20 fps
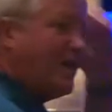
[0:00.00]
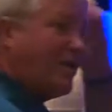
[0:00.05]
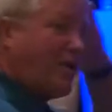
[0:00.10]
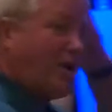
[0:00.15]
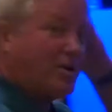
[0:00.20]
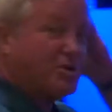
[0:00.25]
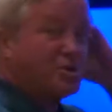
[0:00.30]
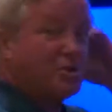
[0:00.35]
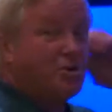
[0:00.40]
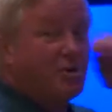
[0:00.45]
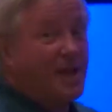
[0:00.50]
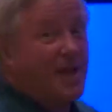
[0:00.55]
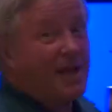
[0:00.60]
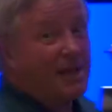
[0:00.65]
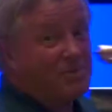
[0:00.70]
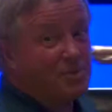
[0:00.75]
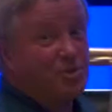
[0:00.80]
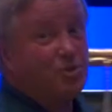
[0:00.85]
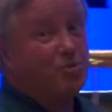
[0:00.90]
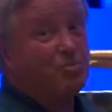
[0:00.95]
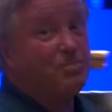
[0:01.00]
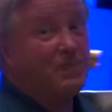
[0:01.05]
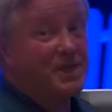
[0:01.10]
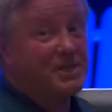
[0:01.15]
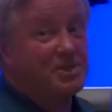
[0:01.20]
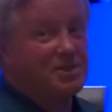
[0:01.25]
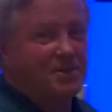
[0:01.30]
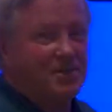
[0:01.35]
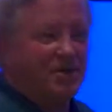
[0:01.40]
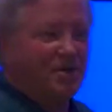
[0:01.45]
there are two camps, you
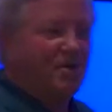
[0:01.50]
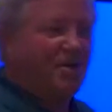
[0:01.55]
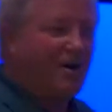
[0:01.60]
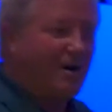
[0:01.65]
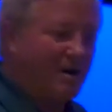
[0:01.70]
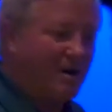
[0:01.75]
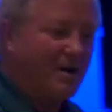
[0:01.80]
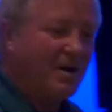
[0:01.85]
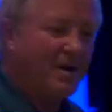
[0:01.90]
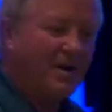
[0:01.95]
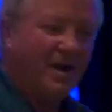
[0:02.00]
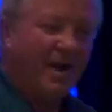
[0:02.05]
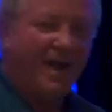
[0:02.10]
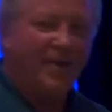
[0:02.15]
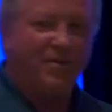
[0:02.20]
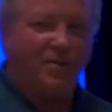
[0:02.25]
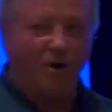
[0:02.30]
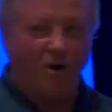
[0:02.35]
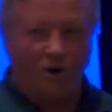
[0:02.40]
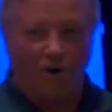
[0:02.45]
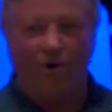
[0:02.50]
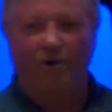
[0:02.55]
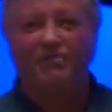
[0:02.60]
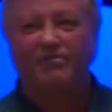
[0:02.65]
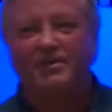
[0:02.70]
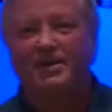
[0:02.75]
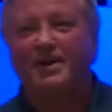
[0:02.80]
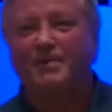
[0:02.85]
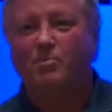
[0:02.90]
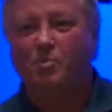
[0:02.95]
betcha there are, and they're called
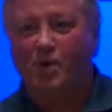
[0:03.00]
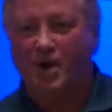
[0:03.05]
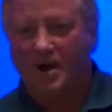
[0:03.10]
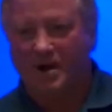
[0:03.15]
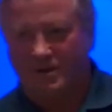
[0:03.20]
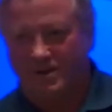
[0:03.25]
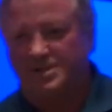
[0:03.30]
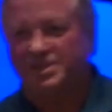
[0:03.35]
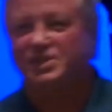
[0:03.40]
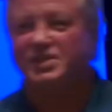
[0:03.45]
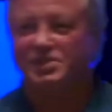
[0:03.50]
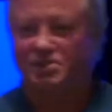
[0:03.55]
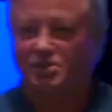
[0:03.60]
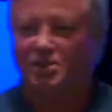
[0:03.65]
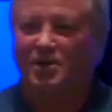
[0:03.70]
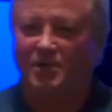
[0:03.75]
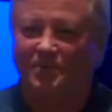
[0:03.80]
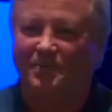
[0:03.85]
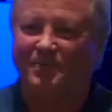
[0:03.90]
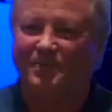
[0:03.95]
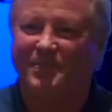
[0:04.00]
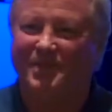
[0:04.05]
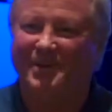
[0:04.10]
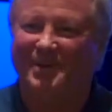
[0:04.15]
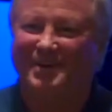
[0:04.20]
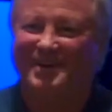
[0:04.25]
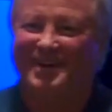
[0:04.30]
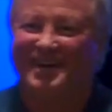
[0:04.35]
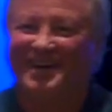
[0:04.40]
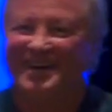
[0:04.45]
VMware and Cisco,
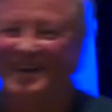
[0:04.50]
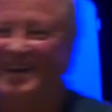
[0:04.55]
okay?